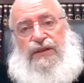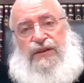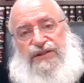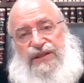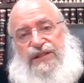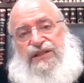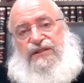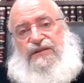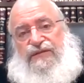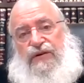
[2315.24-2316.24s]
Does
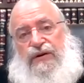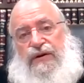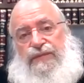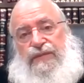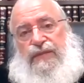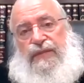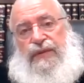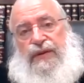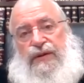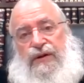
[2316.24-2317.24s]
this svara,
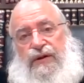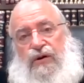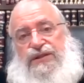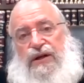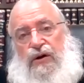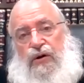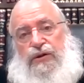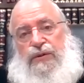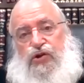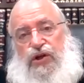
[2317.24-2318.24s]
Osela
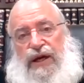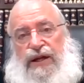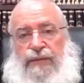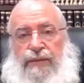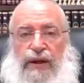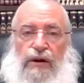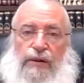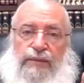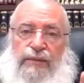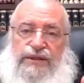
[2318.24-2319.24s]
Odem Shiane
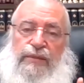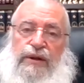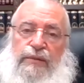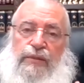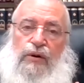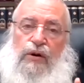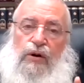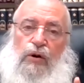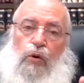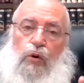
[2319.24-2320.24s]
Me'olam Hazeh B'li
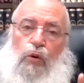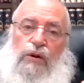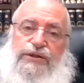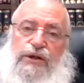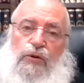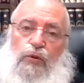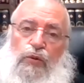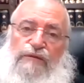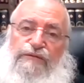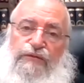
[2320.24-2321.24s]
Bracha, also
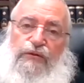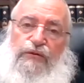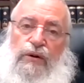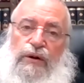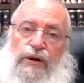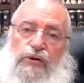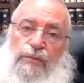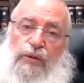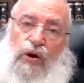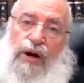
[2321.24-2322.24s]
refer to
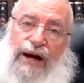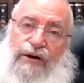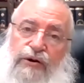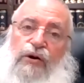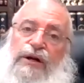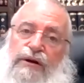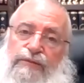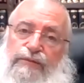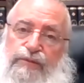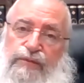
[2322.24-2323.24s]
bracha
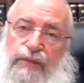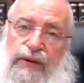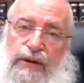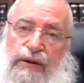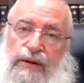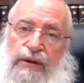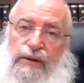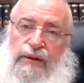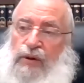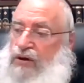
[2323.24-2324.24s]
achroina?
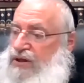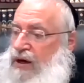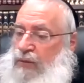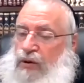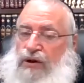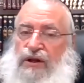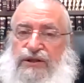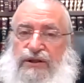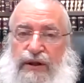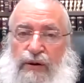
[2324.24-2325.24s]
Because the Gemara
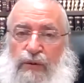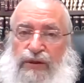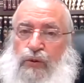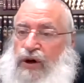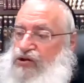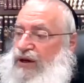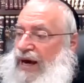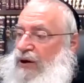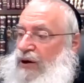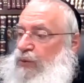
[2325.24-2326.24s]
doesn't deal with the question,
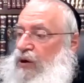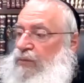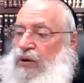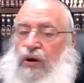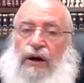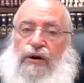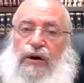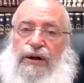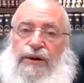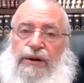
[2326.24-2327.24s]
how do we know bracha
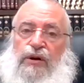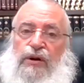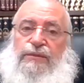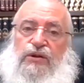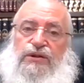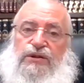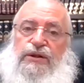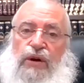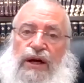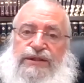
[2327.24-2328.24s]
achroina? Berchas wasn't
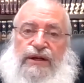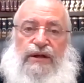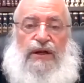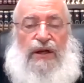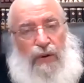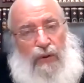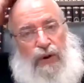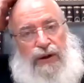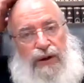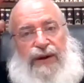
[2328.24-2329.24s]
the Uraisa. But
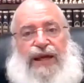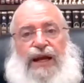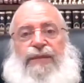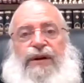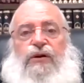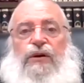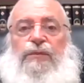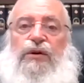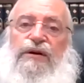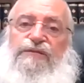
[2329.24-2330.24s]
what about Alamechim and
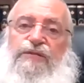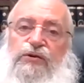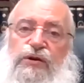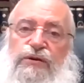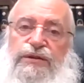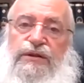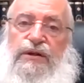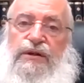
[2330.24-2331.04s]
Boyin Nefashos?